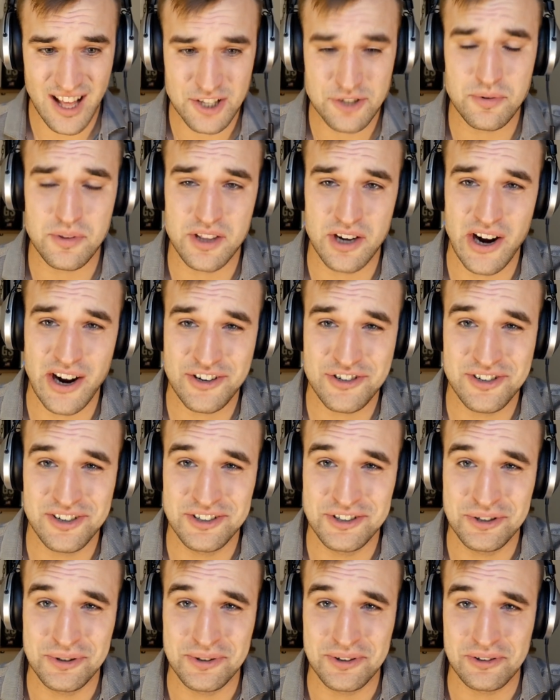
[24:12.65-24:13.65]
That's what they're
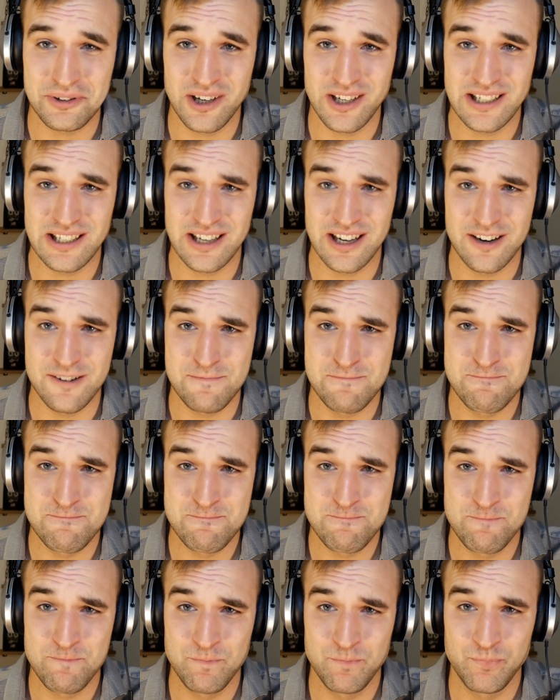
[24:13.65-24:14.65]
actually doing right now.
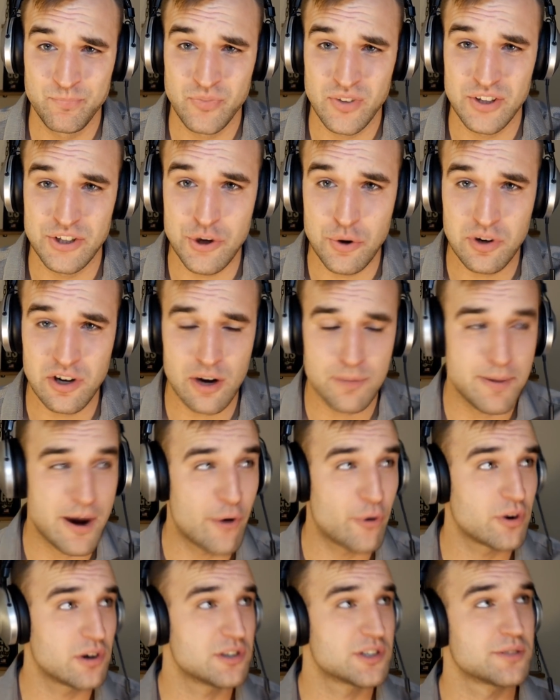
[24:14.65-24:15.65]
Nuclear
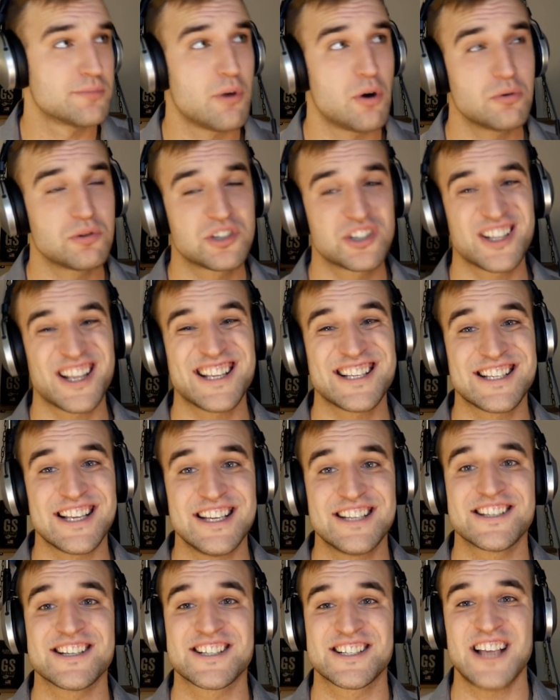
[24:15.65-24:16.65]
power is the most...
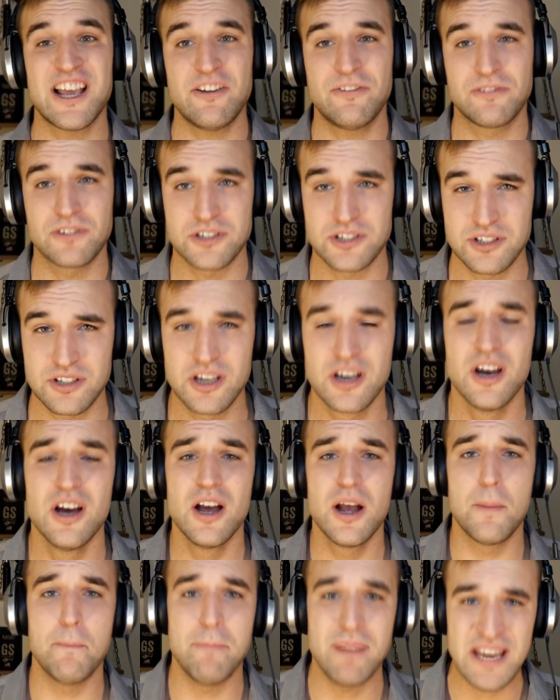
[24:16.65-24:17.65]
It's the safest
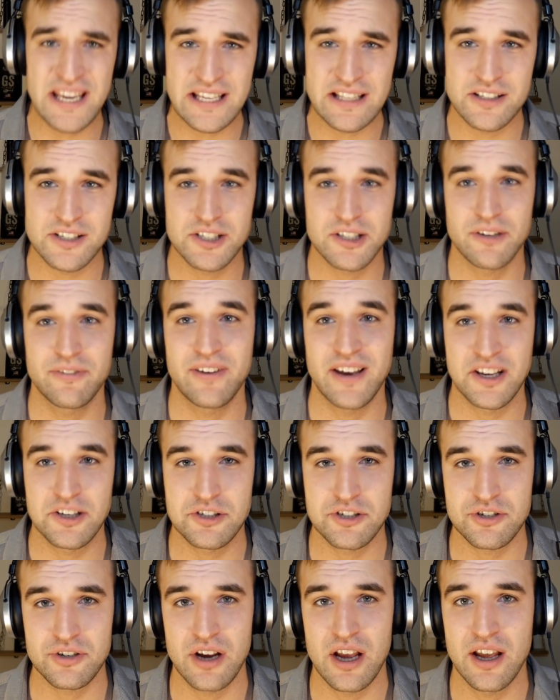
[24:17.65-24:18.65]
means of
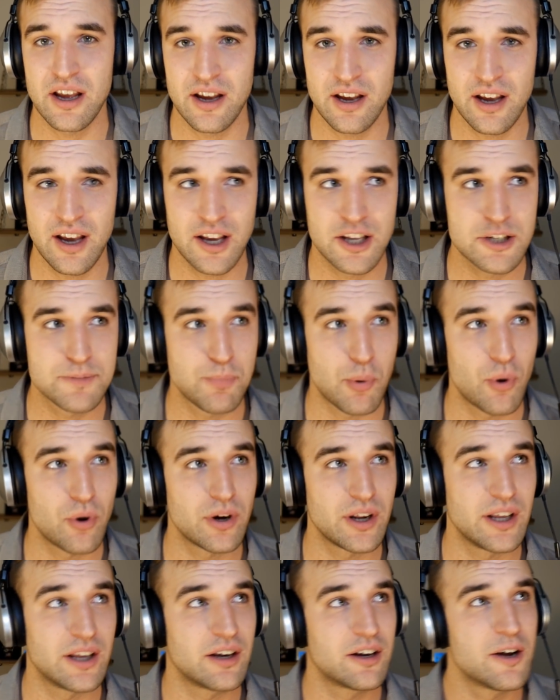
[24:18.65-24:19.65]

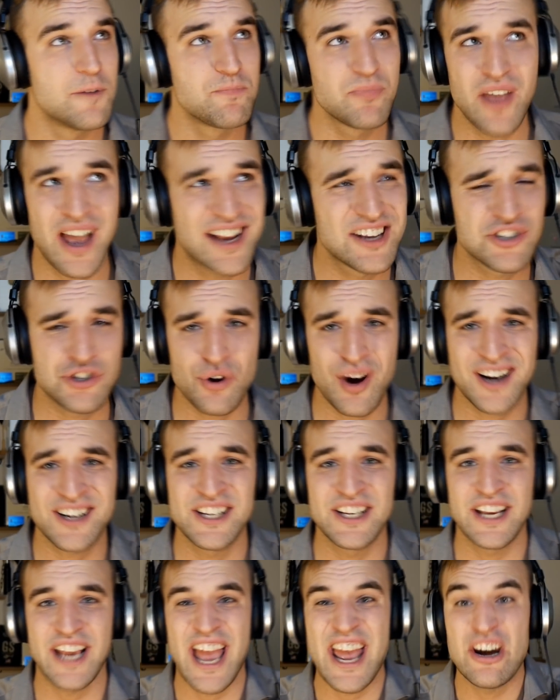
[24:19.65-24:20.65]
extracting
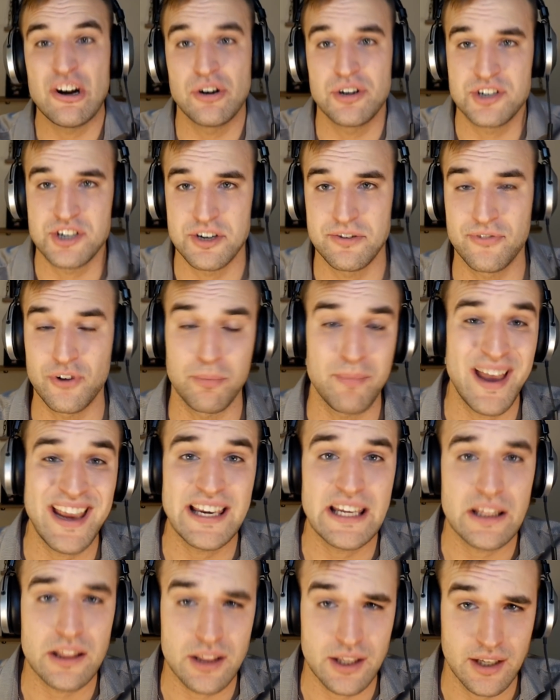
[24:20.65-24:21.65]
energy from
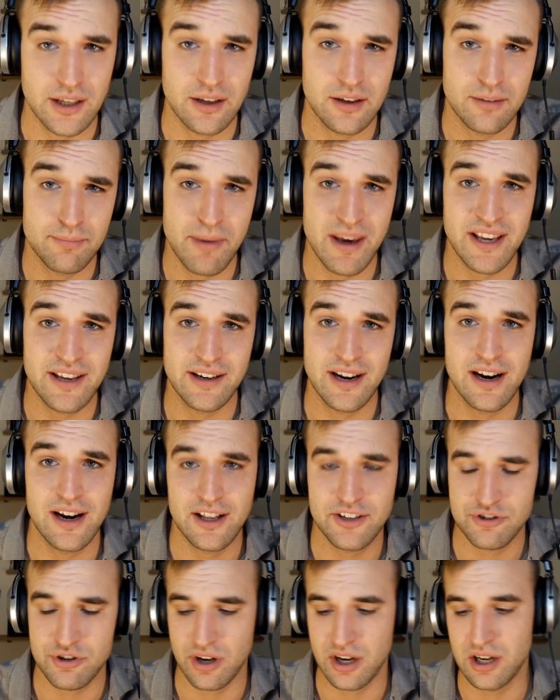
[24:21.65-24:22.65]
anything, making
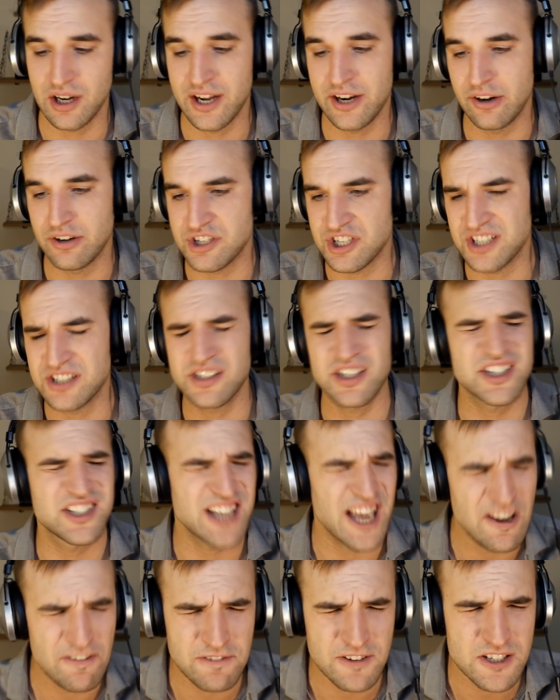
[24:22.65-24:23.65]
electrical energy. It's the
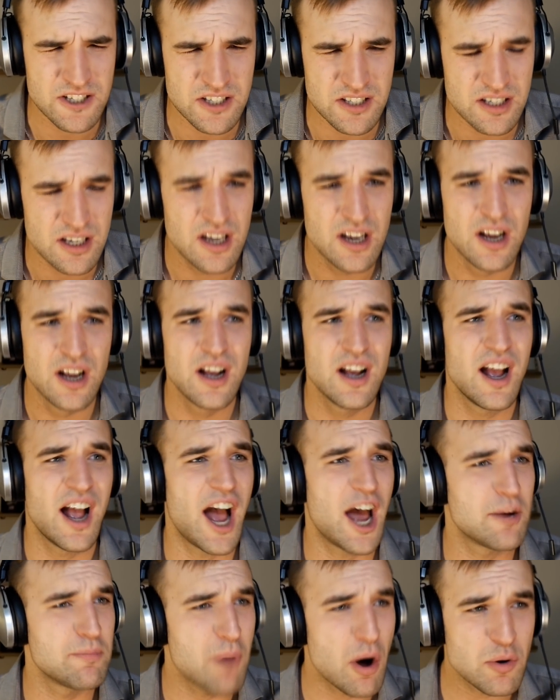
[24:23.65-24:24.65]
safest
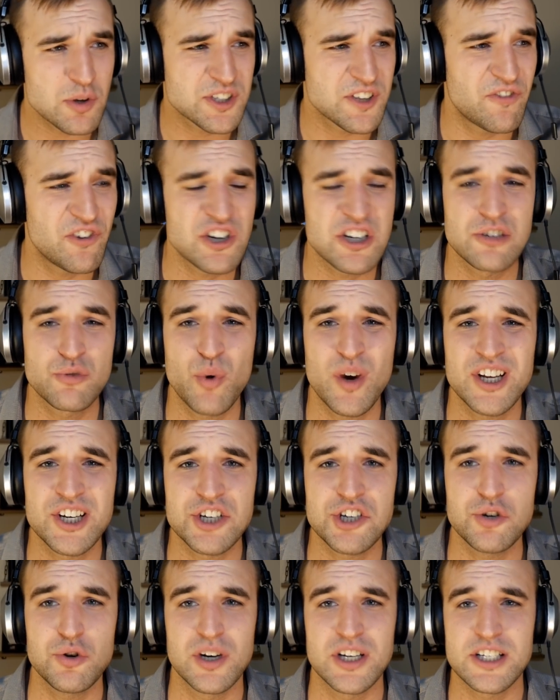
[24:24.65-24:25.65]
and most efficient way
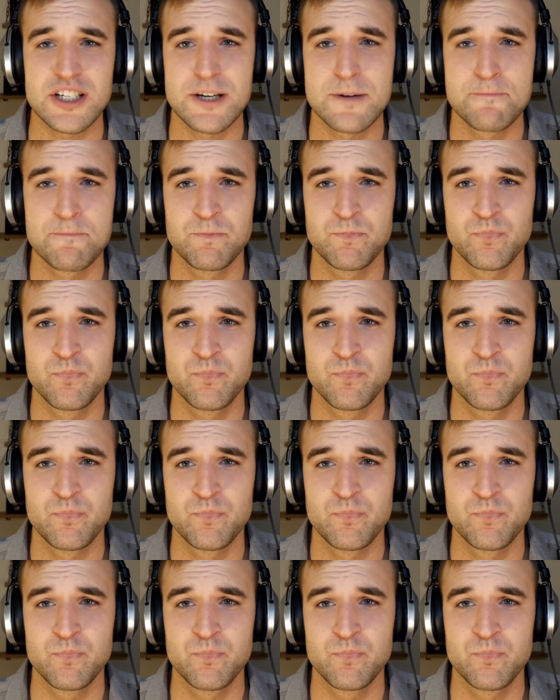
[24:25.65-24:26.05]
to do it.